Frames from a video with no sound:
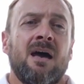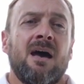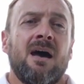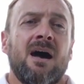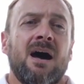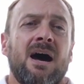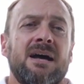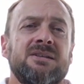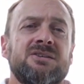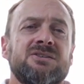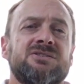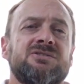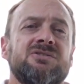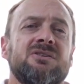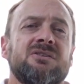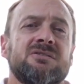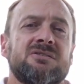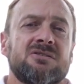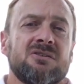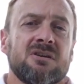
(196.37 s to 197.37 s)
Under
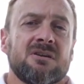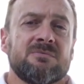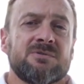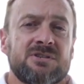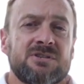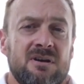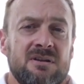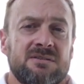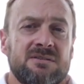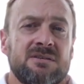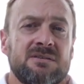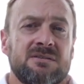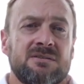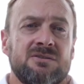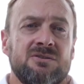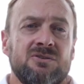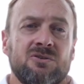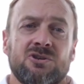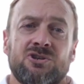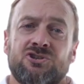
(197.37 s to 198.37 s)
certain
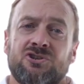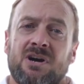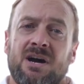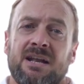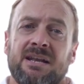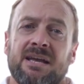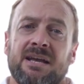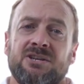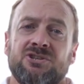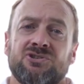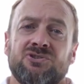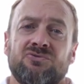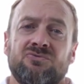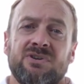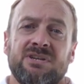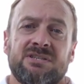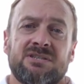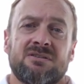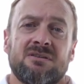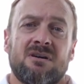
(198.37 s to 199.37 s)
circumstances, you could try an engine
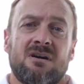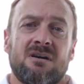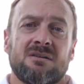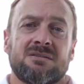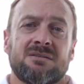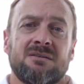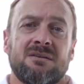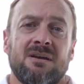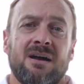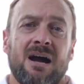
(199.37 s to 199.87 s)
restart.